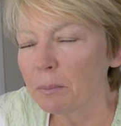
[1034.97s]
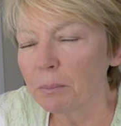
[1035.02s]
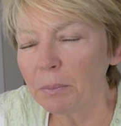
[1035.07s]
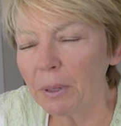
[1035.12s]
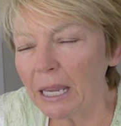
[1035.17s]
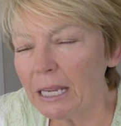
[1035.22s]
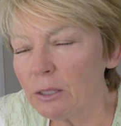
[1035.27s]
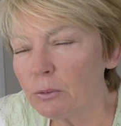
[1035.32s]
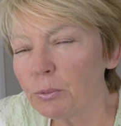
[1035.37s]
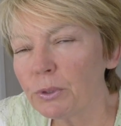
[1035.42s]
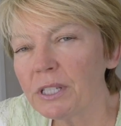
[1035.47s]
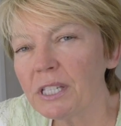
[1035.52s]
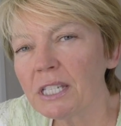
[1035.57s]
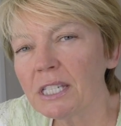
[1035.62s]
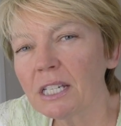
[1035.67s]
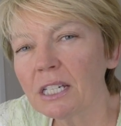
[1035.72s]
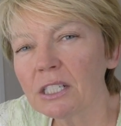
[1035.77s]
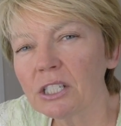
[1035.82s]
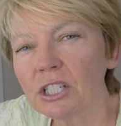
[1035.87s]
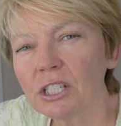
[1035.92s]
paint with
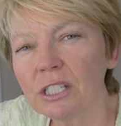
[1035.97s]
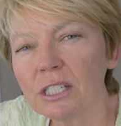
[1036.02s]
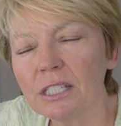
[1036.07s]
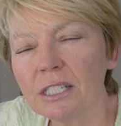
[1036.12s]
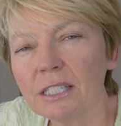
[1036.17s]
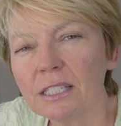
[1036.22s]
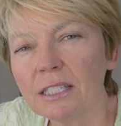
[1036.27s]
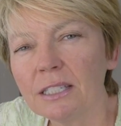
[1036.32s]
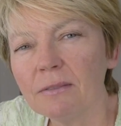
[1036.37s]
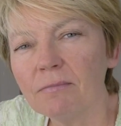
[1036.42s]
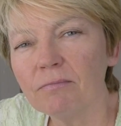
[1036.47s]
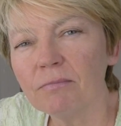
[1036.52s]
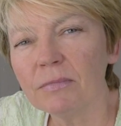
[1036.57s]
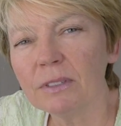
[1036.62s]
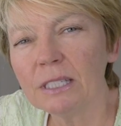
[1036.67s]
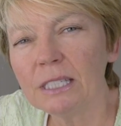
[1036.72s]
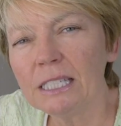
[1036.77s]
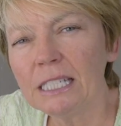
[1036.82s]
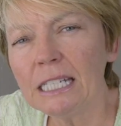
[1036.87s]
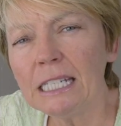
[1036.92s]
such
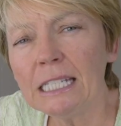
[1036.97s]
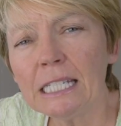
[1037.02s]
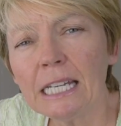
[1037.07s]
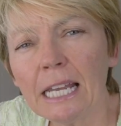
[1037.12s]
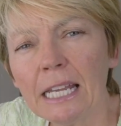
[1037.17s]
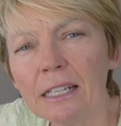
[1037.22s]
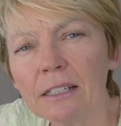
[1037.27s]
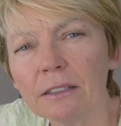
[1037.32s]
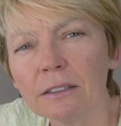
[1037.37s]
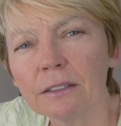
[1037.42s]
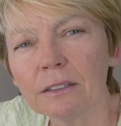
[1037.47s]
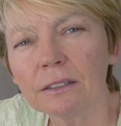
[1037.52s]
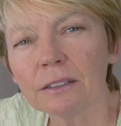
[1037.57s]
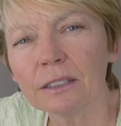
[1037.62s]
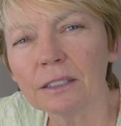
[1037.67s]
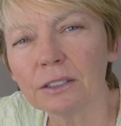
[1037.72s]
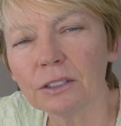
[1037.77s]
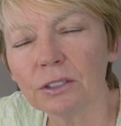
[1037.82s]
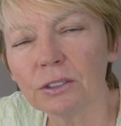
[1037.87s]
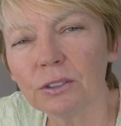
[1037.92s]
detail
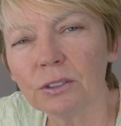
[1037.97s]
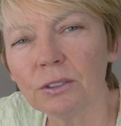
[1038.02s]
that